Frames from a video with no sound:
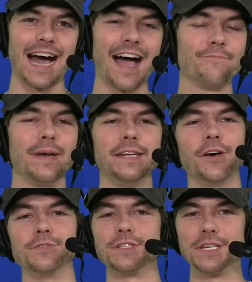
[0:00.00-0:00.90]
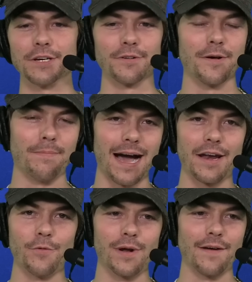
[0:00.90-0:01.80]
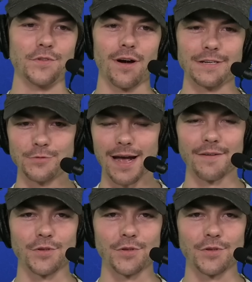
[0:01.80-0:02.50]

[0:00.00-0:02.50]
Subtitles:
I've made no secret about it when I've talked draft